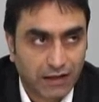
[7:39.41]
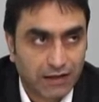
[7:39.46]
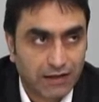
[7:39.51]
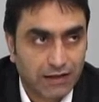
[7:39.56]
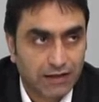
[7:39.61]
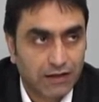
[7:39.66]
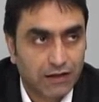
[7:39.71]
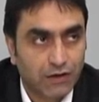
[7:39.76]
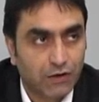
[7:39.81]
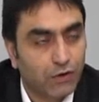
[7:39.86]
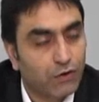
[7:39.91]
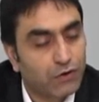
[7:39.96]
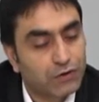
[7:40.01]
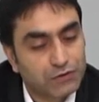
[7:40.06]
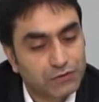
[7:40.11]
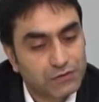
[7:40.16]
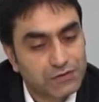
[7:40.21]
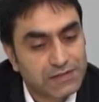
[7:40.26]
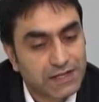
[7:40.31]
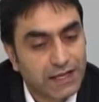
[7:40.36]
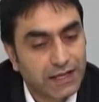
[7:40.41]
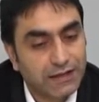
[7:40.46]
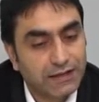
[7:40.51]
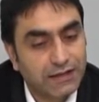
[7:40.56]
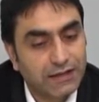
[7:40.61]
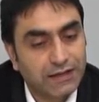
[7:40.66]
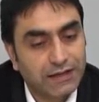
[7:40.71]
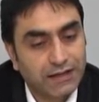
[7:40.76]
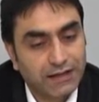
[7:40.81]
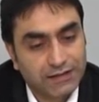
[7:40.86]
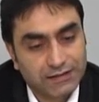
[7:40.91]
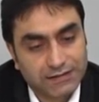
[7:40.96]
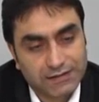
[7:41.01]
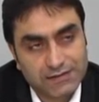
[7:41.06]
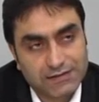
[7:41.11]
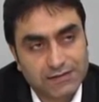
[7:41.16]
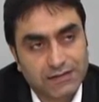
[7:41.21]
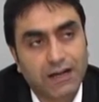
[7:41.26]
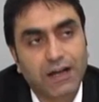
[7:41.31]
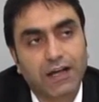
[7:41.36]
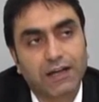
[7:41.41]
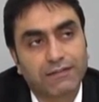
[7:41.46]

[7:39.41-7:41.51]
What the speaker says: and it is free from Allah,